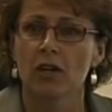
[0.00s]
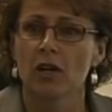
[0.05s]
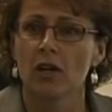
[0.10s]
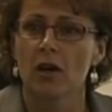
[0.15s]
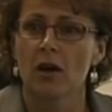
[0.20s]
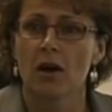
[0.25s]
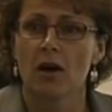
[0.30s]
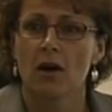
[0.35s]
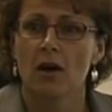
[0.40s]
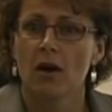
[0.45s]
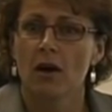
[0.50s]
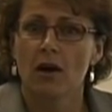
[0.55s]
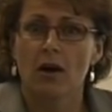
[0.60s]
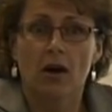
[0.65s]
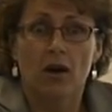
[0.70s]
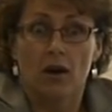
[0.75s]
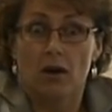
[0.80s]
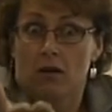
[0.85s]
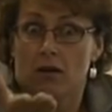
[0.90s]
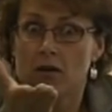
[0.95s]

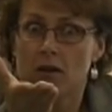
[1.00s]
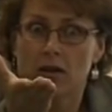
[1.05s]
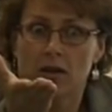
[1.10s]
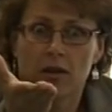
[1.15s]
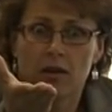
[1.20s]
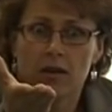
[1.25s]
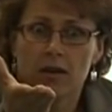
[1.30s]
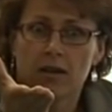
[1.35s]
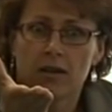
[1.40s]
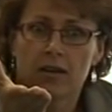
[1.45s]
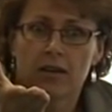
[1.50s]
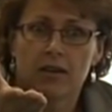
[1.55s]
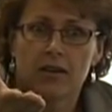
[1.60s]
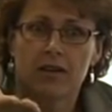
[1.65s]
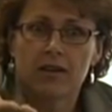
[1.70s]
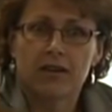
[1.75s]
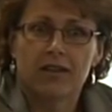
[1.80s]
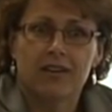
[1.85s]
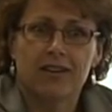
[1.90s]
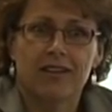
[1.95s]

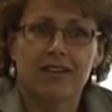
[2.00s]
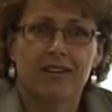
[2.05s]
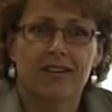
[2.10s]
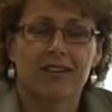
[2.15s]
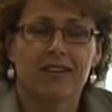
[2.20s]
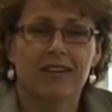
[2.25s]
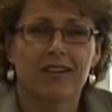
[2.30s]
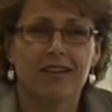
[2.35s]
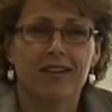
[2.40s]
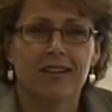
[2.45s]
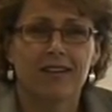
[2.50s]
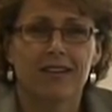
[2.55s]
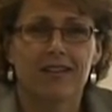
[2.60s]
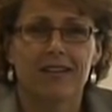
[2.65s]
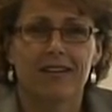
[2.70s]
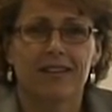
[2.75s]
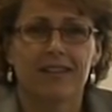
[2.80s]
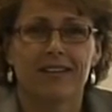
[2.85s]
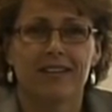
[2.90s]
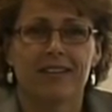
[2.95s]

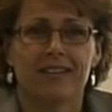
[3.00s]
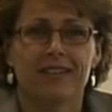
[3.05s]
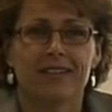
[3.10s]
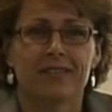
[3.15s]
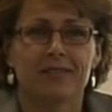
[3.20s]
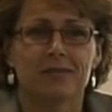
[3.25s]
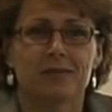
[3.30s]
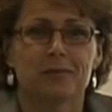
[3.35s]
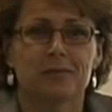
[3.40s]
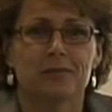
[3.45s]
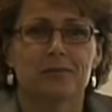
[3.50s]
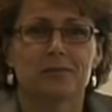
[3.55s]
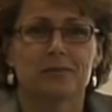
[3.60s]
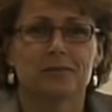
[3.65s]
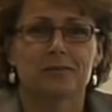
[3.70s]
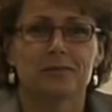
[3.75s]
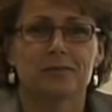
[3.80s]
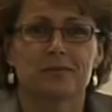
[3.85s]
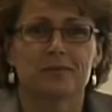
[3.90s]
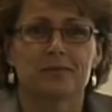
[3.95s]

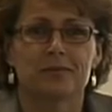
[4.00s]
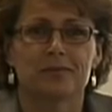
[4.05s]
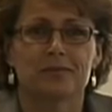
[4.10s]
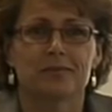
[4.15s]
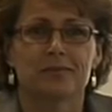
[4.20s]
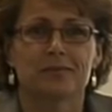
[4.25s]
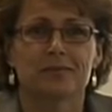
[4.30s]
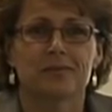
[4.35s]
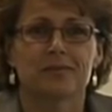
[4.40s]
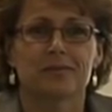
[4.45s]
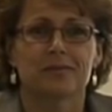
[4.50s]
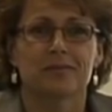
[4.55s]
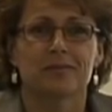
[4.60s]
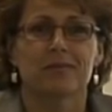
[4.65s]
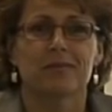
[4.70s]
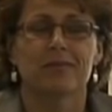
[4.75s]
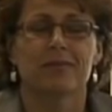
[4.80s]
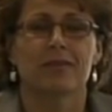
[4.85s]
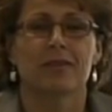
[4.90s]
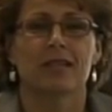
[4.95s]

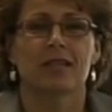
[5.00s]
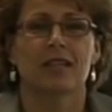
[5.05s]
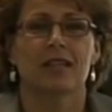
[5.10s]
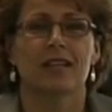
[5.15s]
[no speech]